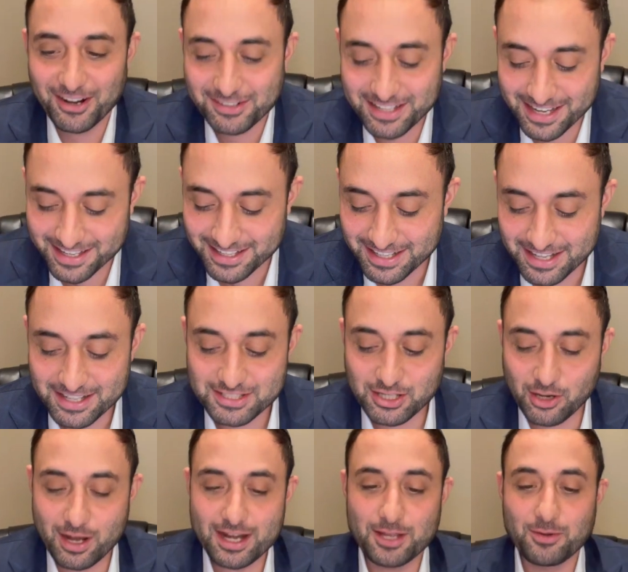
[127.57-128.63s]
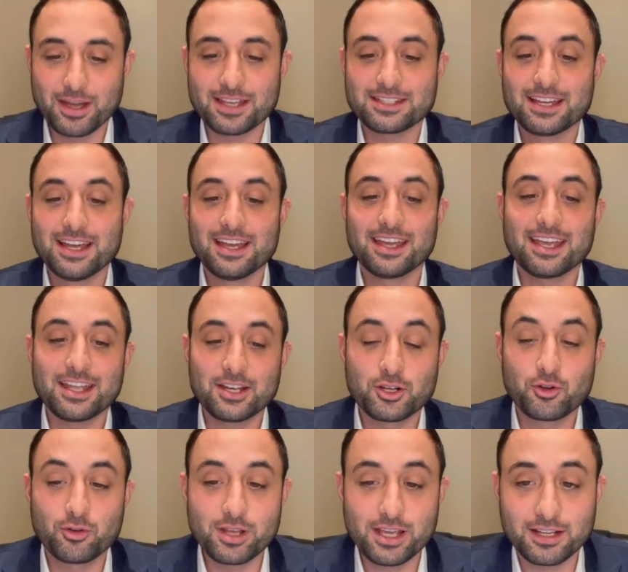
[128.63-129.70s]
okay, so anyways, in
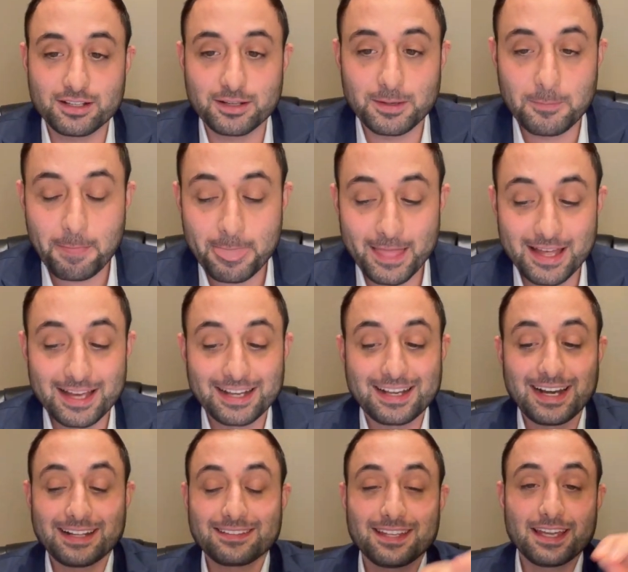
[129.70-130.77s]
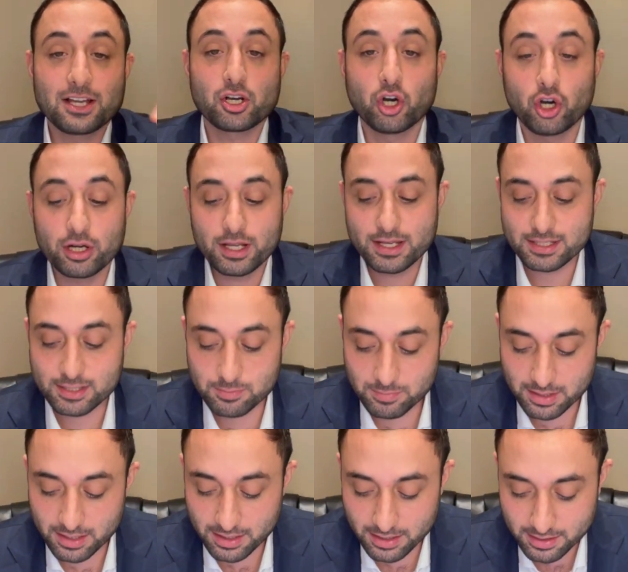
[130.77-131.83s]
Greek, Categoris
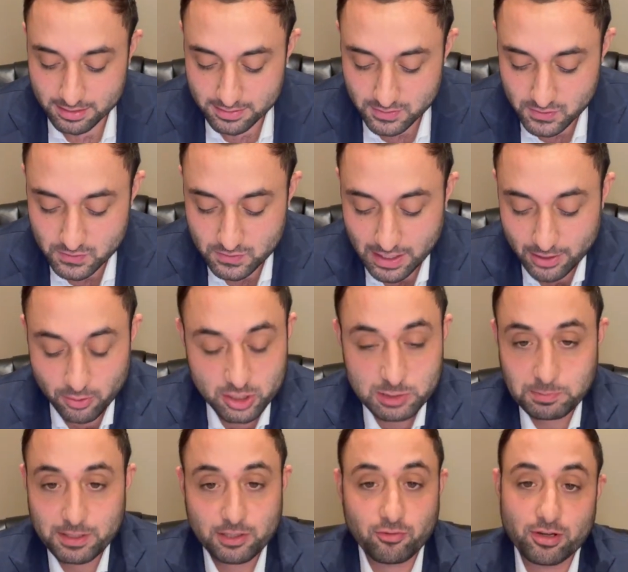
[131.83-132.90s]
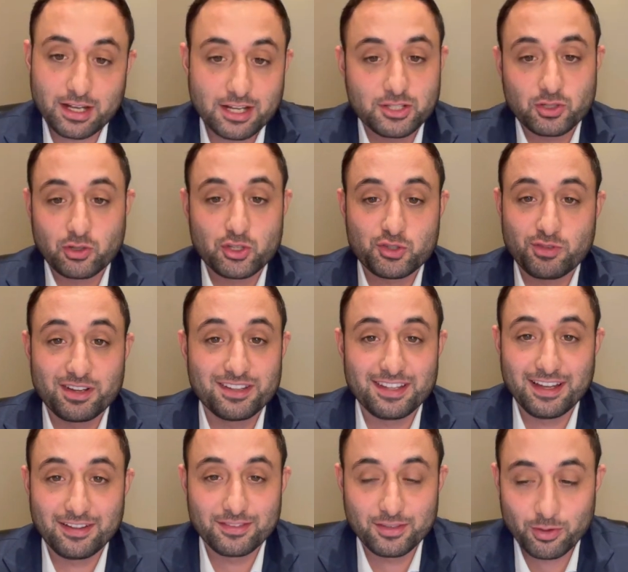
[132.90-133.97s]
means, I don't speak Greek, I saw this written
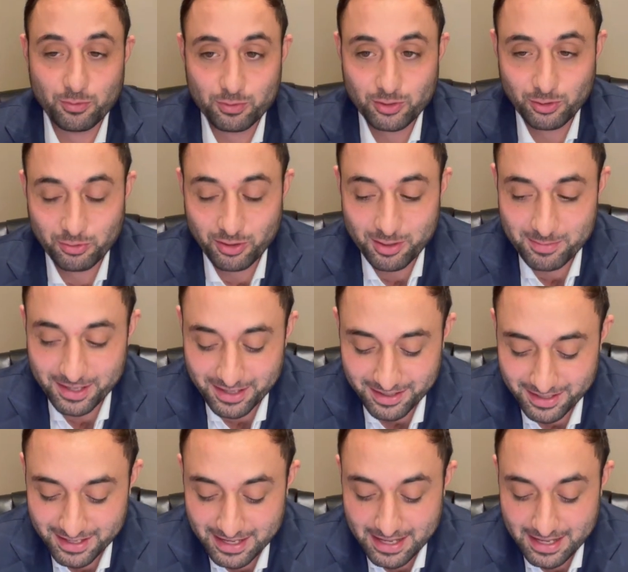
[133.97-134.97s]
down, don't, don't worry about it.